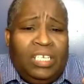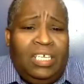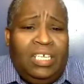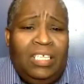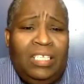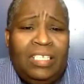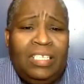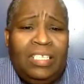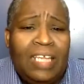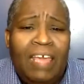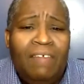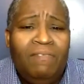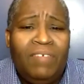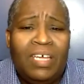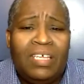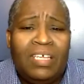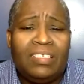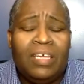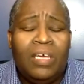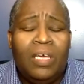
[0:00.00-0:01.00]
can save
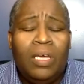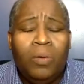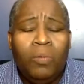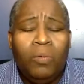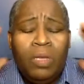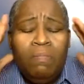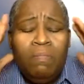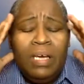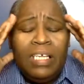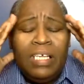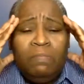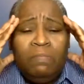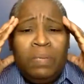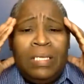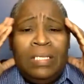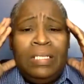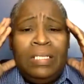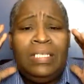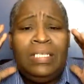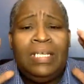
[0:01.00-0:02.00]
us. We must
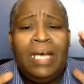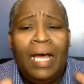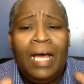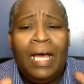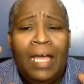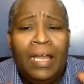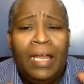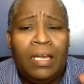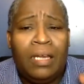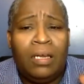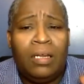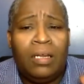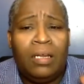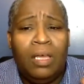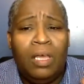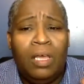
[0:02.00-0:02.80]
be done.